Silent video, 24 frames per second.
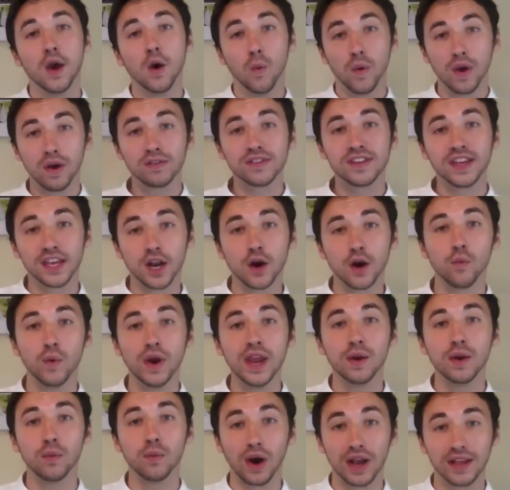We're obviously going to
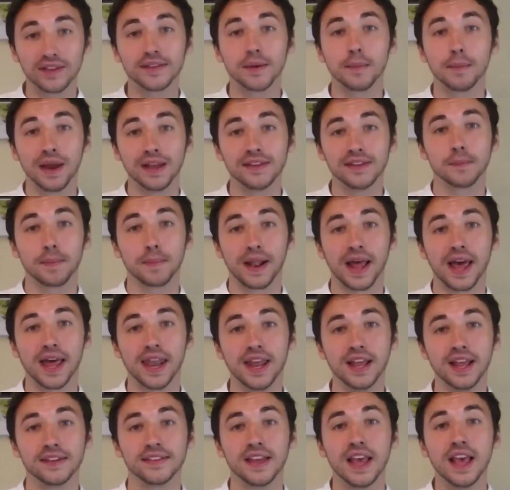read what his amazing plan
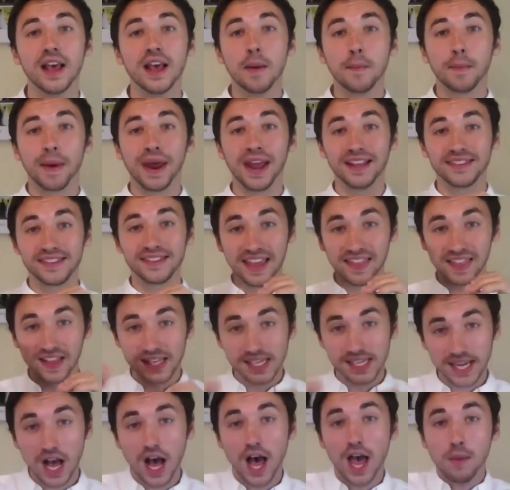is, but it's in the
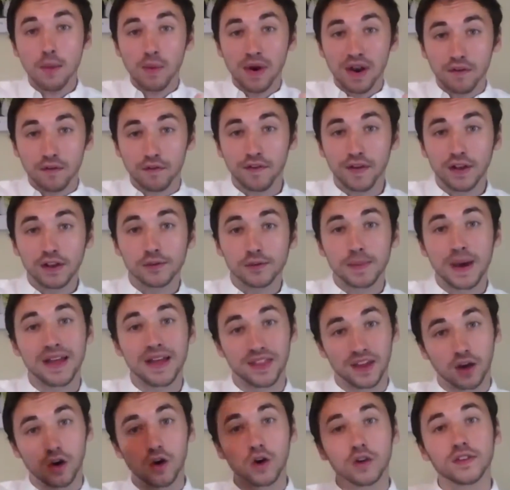time when it feels bad
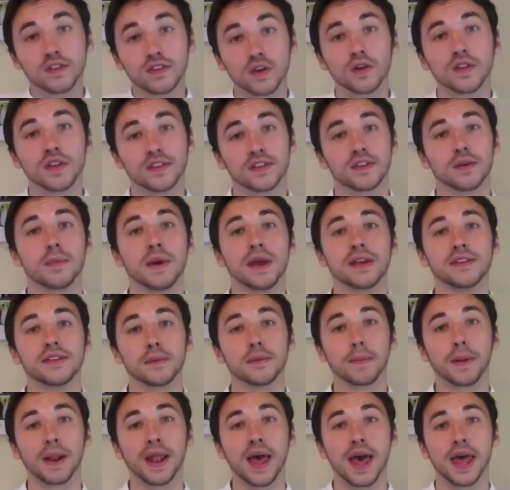that God's got this
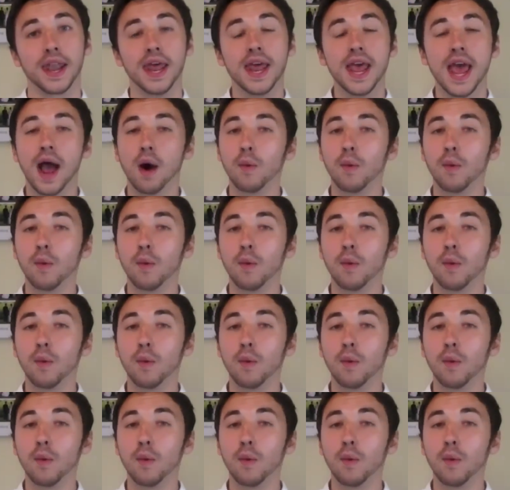amazing plan.